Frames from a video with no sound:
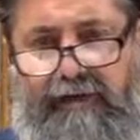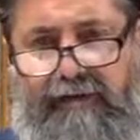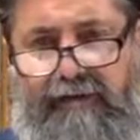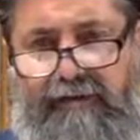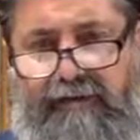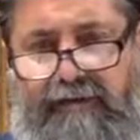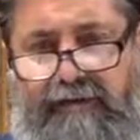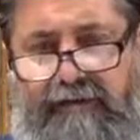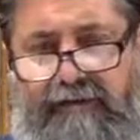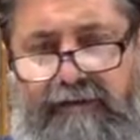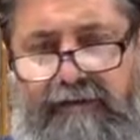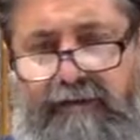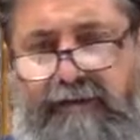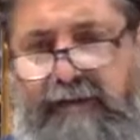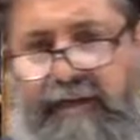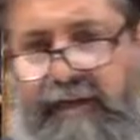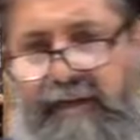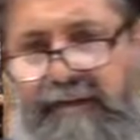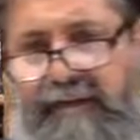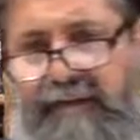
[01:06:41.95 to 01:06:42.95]
after
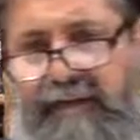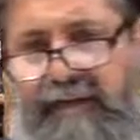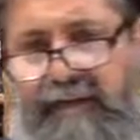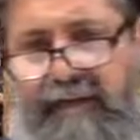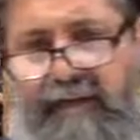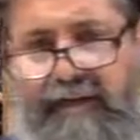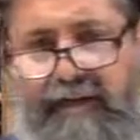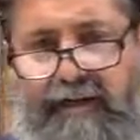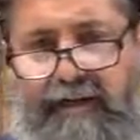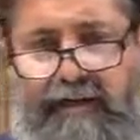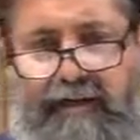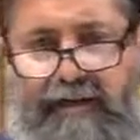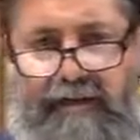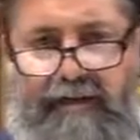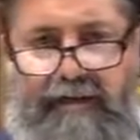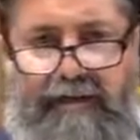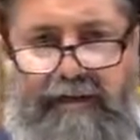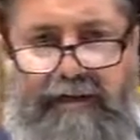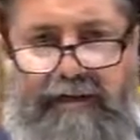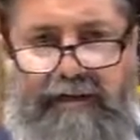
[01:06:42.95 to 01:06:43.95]
Chaz Khalila,
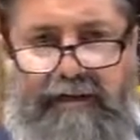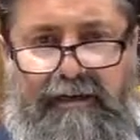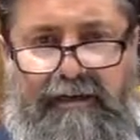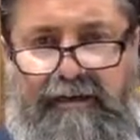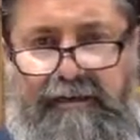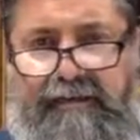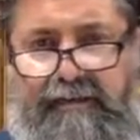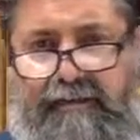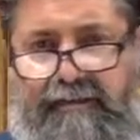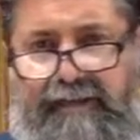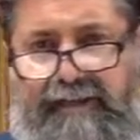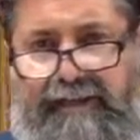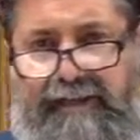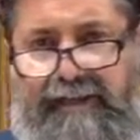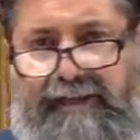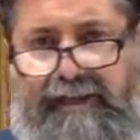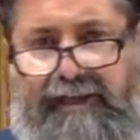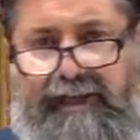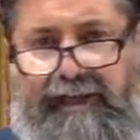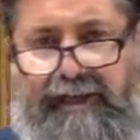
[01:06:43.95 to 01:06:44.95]
somebody
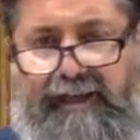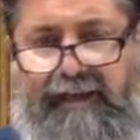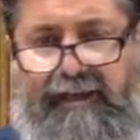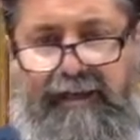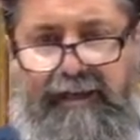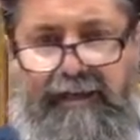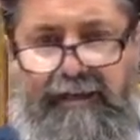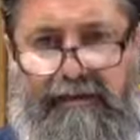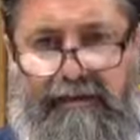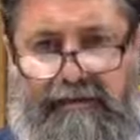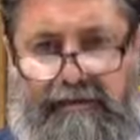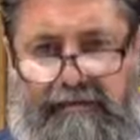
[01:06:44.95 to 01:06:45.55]
that died young.